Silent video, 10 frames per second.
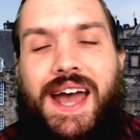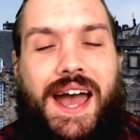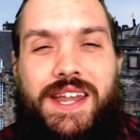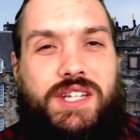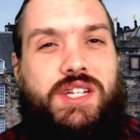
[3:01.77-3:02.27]

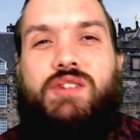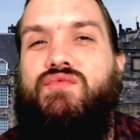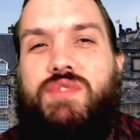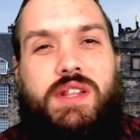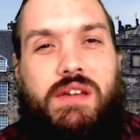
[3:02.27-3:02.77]
and it's just
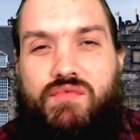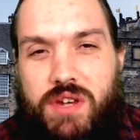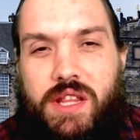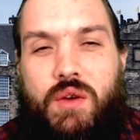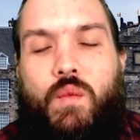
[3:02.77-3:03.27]
really,
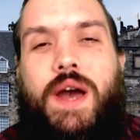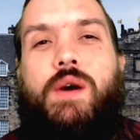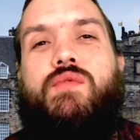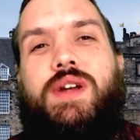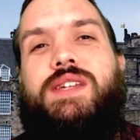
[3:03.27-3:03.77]
really
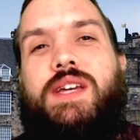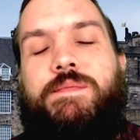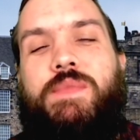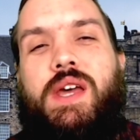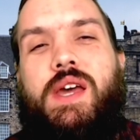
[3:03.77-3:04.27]
well
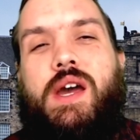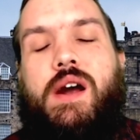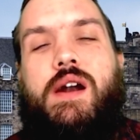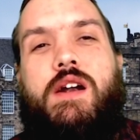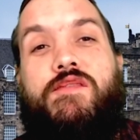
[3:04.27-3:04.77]
written.
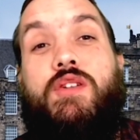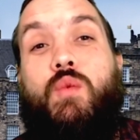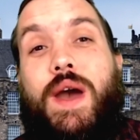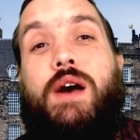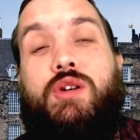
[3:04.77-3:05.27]
Irvine
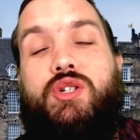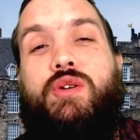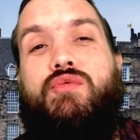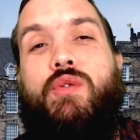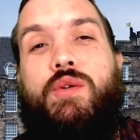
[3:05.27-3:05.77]
Welsh,
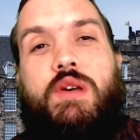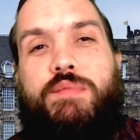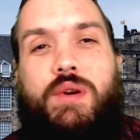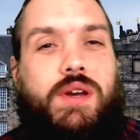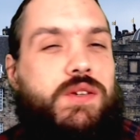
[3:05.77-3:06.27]
who wrote the
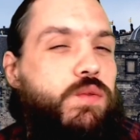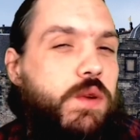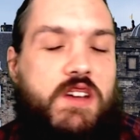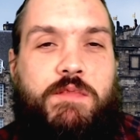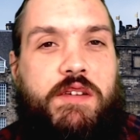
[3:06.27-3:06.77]
books,
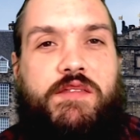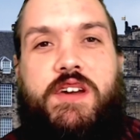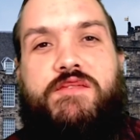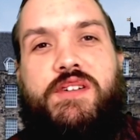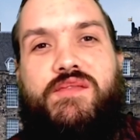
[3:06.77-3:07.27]
one of my
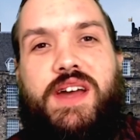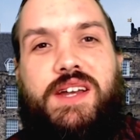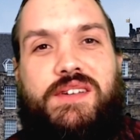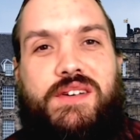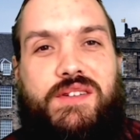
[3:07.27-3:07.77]
favourite
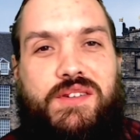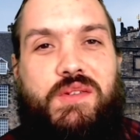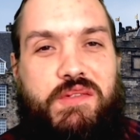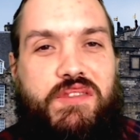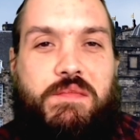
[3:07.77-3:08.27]
writers,
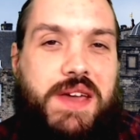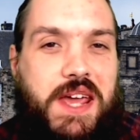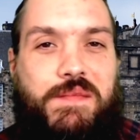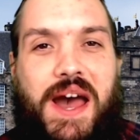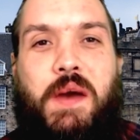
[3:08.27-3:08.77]
so for
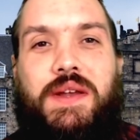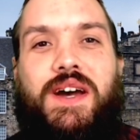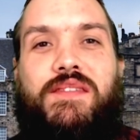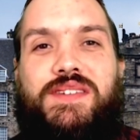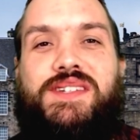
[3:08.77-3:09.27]
me, I would
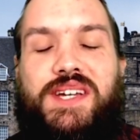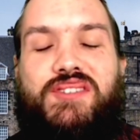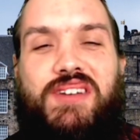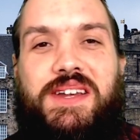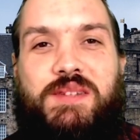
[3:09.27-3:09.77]
have to say
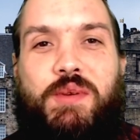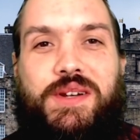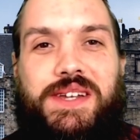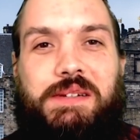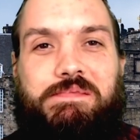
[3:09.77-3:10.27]

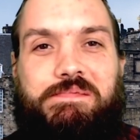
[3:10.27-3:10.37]
Trainspotting.